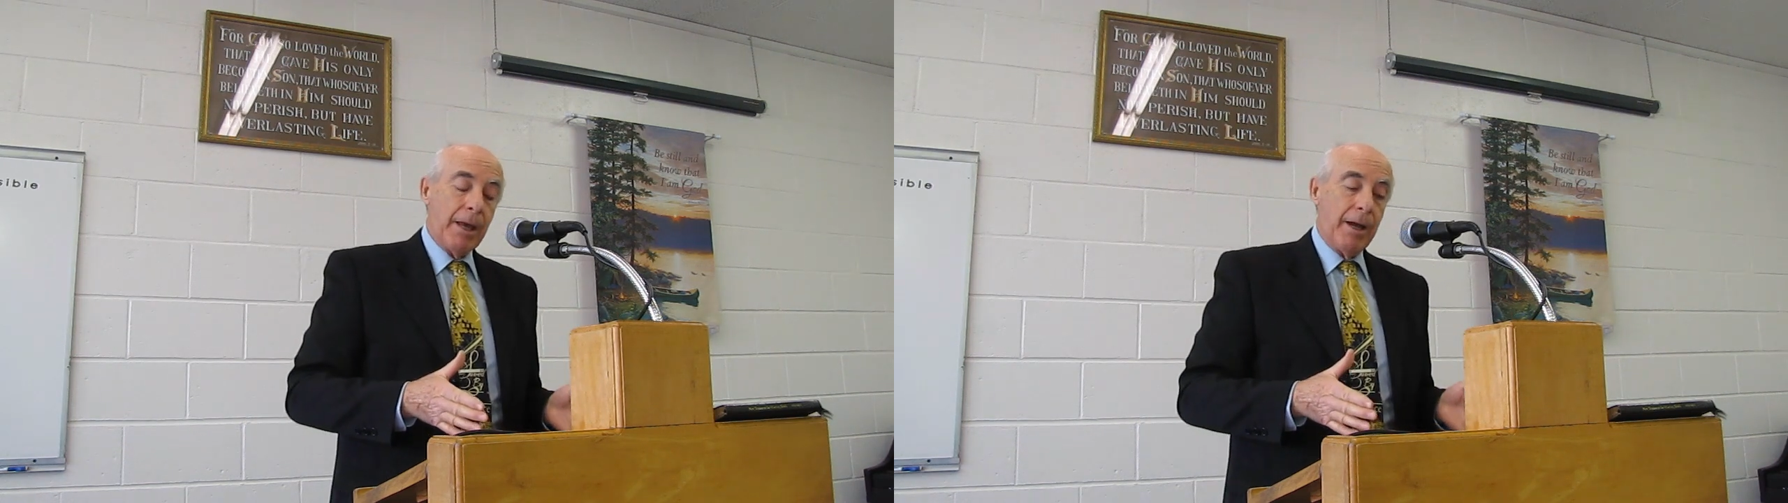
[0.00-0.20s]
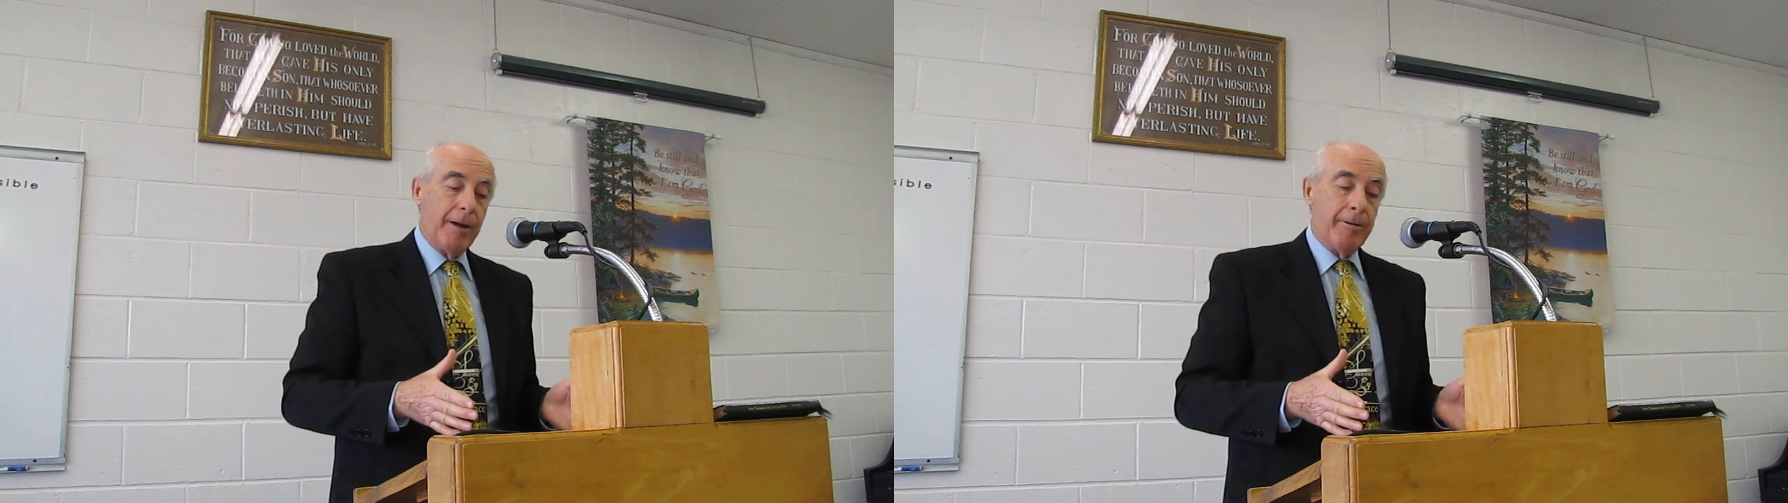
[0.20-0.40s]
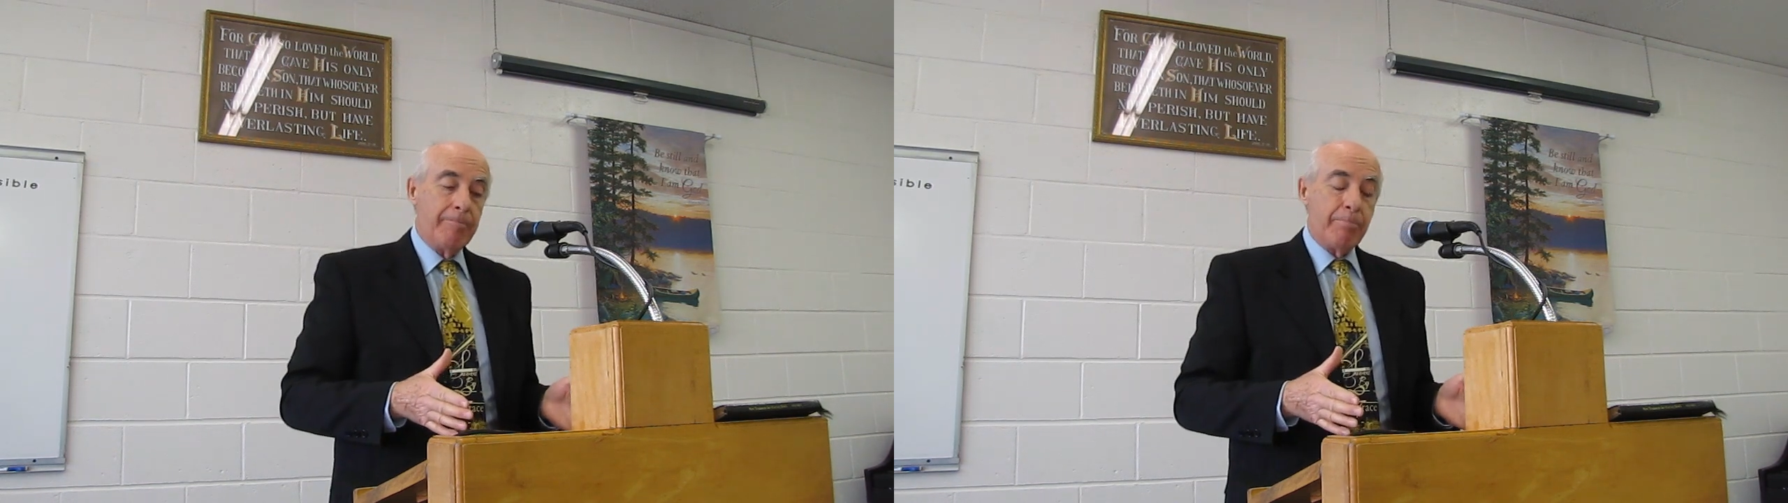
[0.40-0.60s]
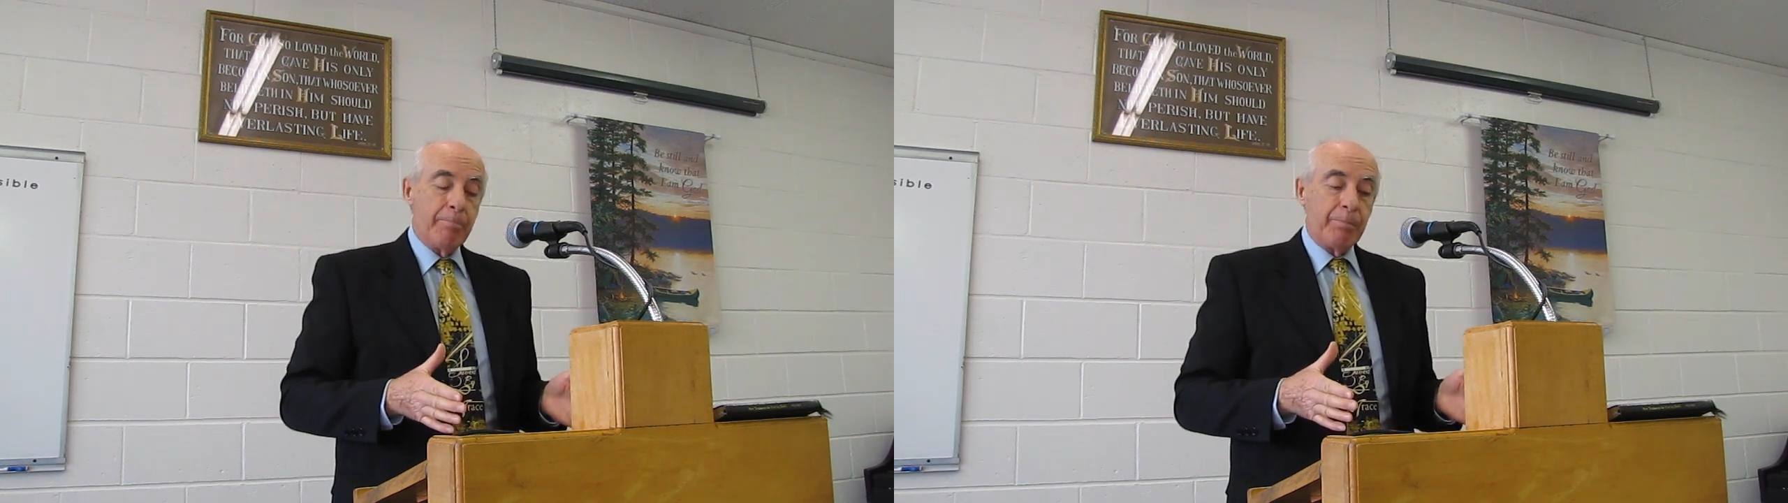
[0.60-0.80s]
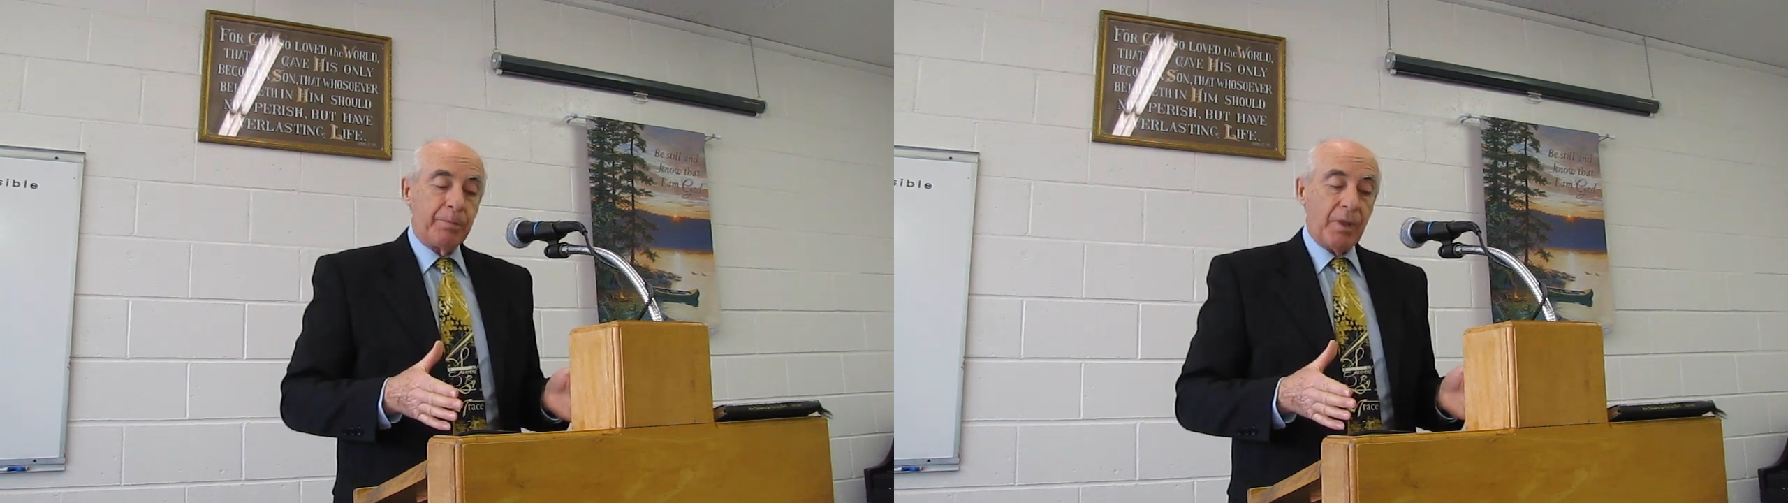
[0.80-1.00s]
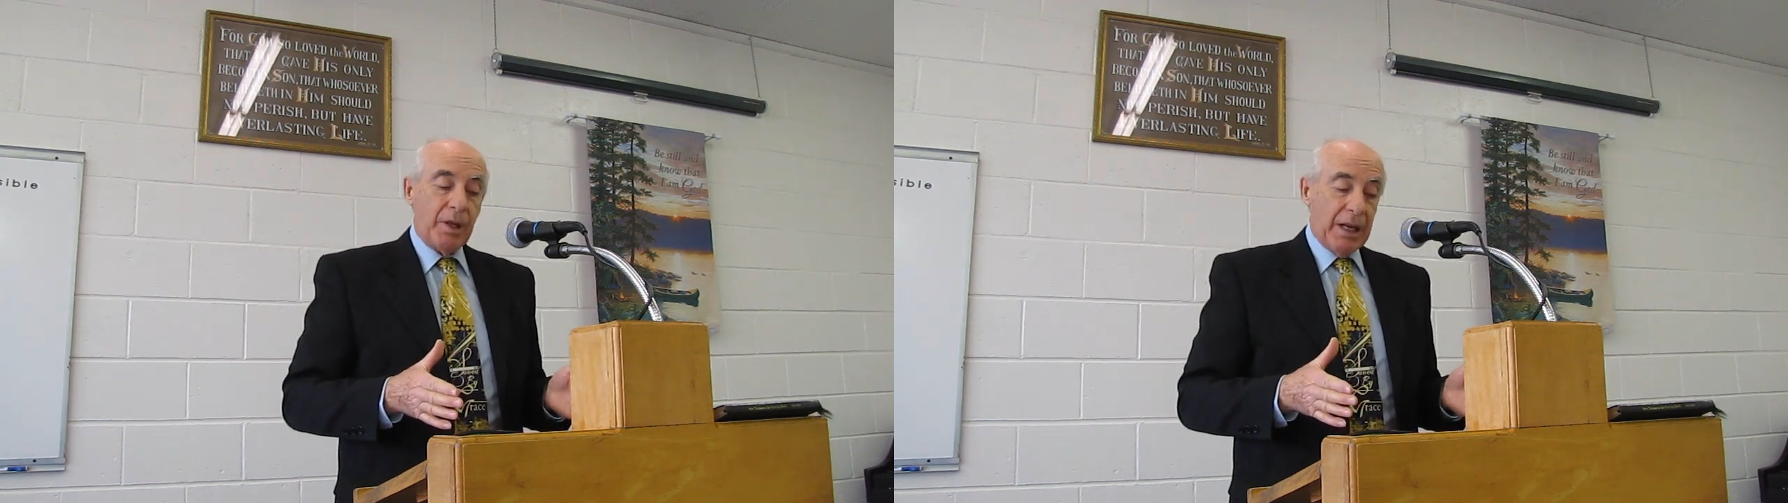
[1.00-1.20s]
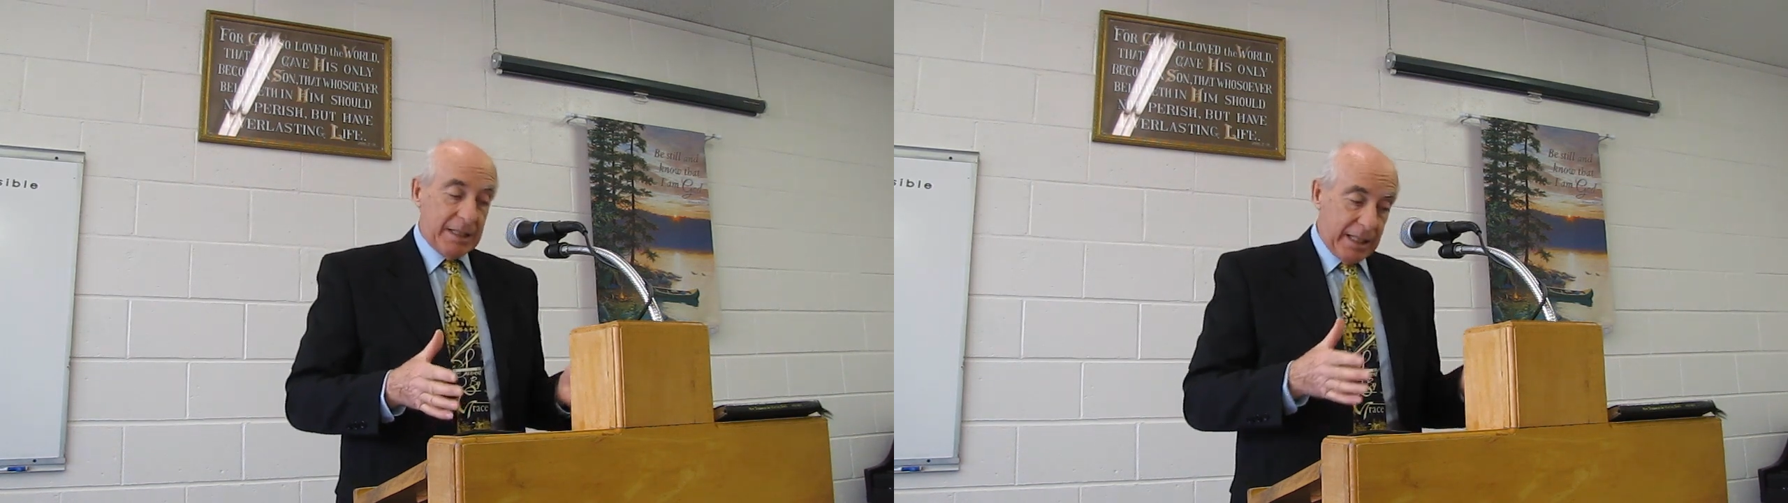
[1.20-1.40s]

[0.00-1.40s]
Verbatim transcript: um, as